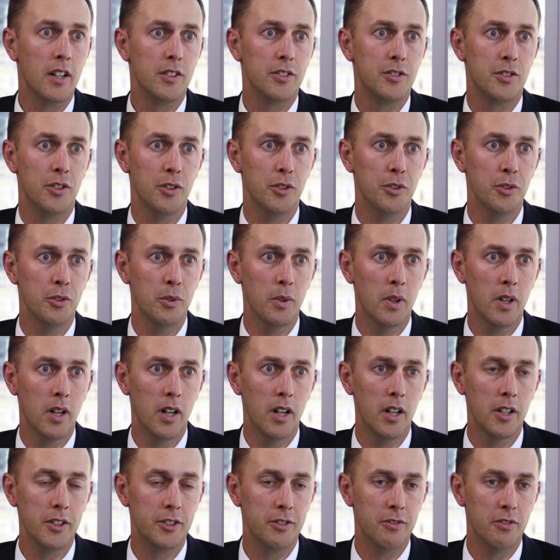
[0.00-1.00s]

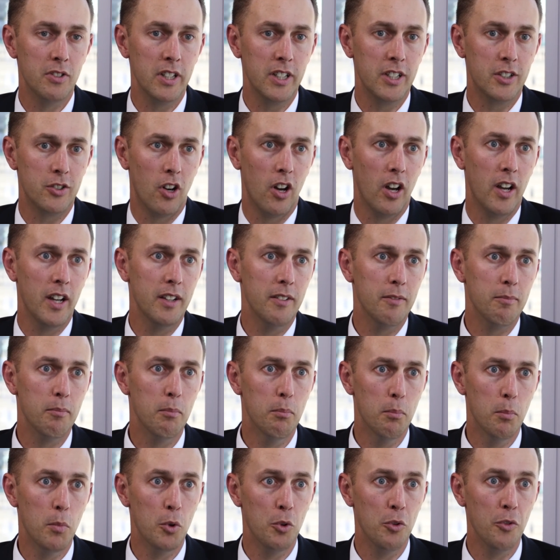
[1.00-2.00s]
to really try and
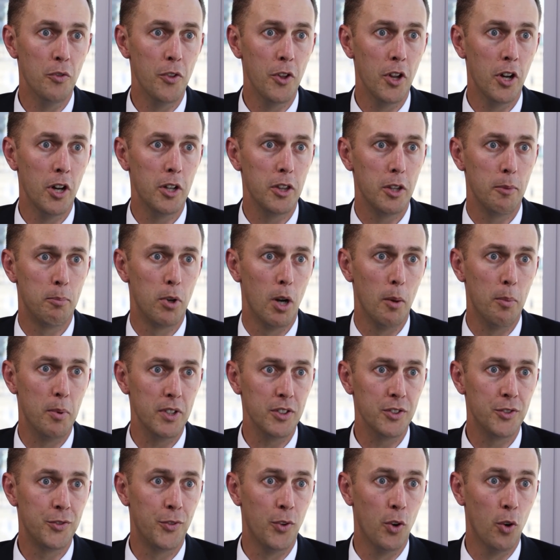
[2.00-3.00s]
move the
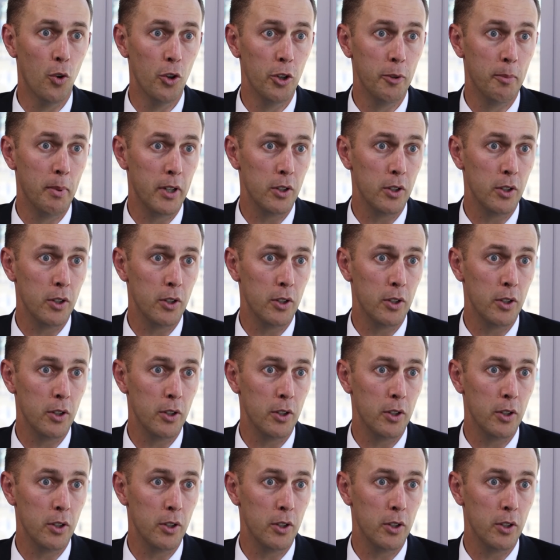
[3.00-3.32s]
properties forward,